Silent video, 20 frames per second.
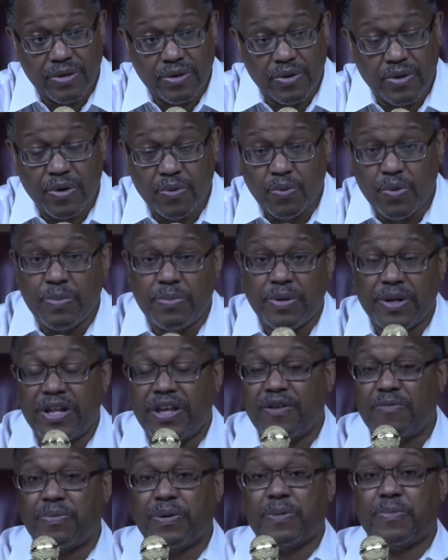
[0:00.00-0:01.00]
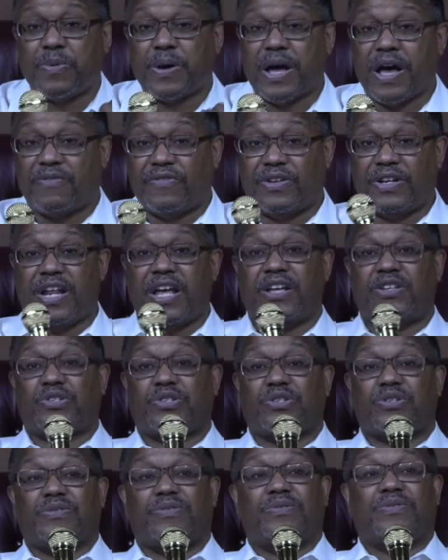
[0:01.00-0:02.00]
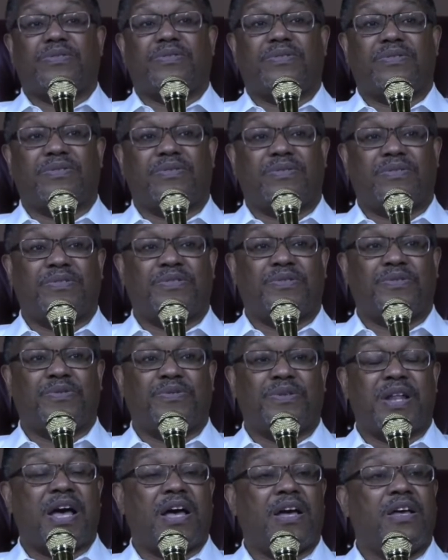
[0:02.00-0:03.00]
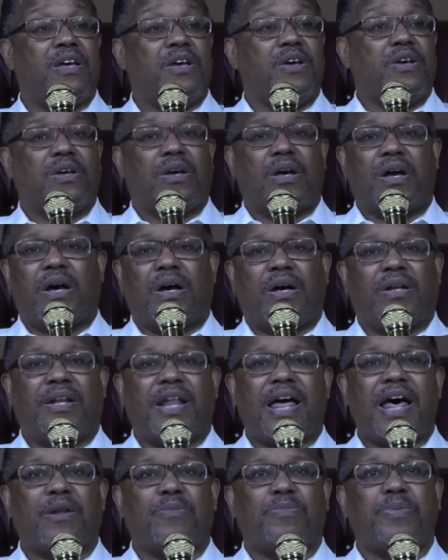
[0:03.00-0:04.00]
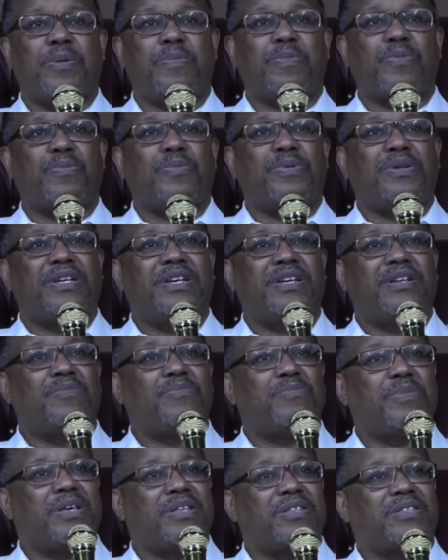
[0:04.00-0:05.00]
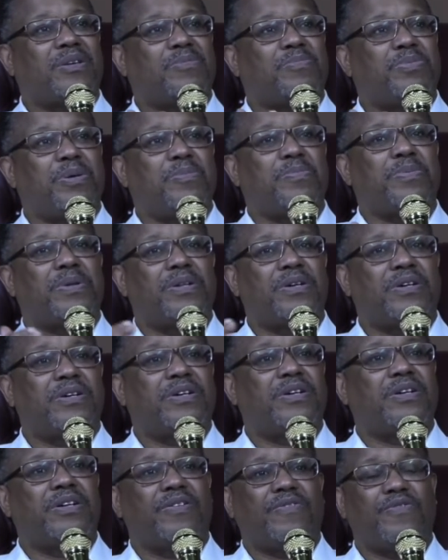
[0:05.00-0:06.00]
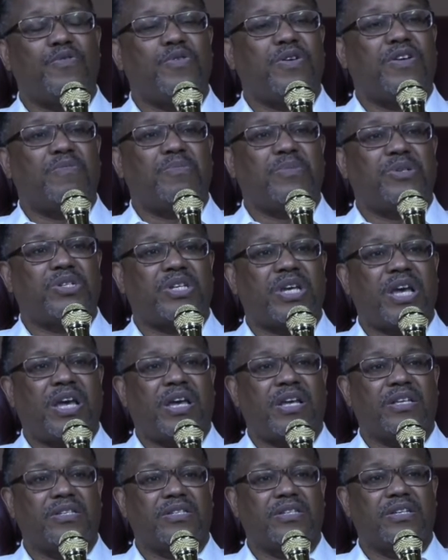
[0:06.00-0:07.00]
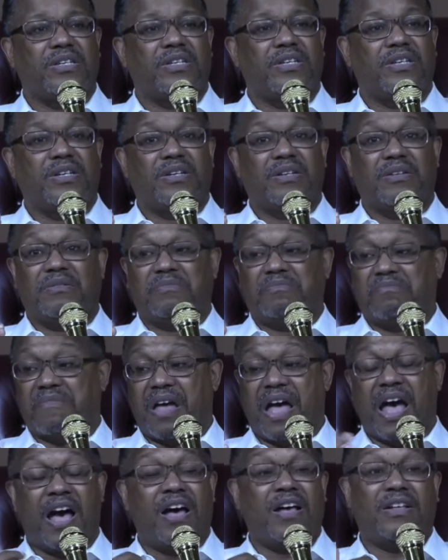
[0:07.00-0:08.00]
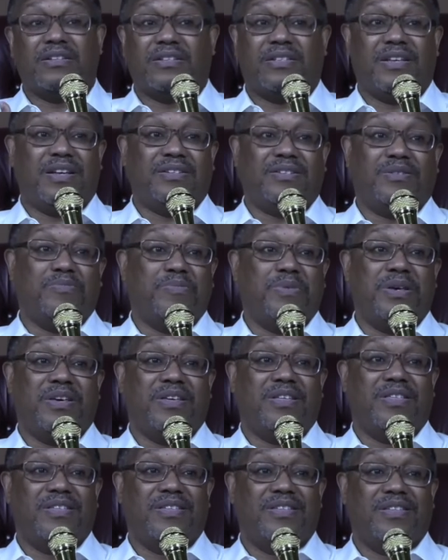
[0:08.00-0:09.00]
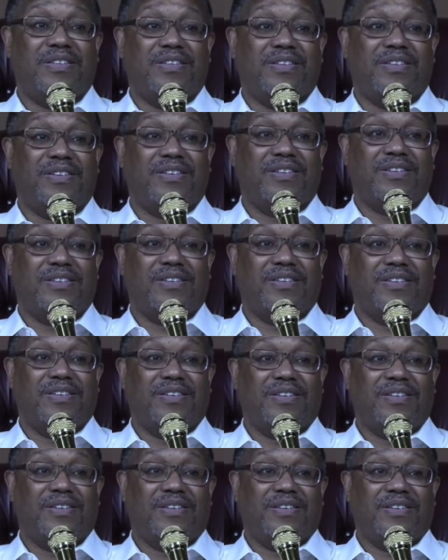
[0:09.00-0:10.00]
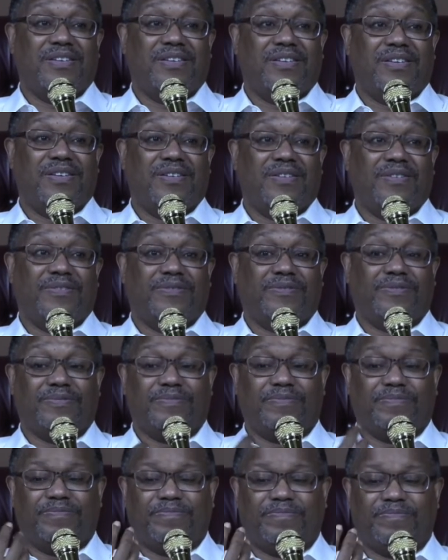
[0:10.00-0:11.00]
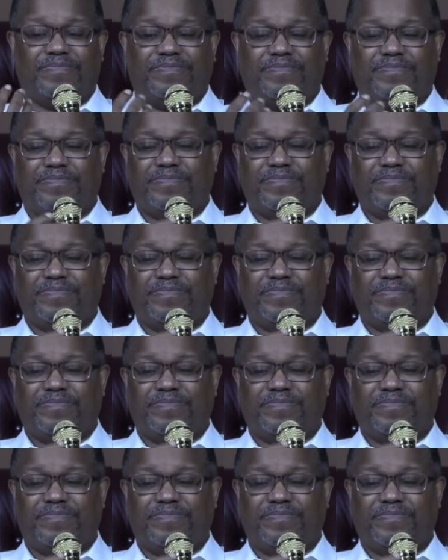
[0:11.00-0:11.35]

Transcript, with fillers: You know, and we believe people have a nature. You know, not a lot of people believe the myth that people are good if you give them a chance. mm that's a myth. That is, yes.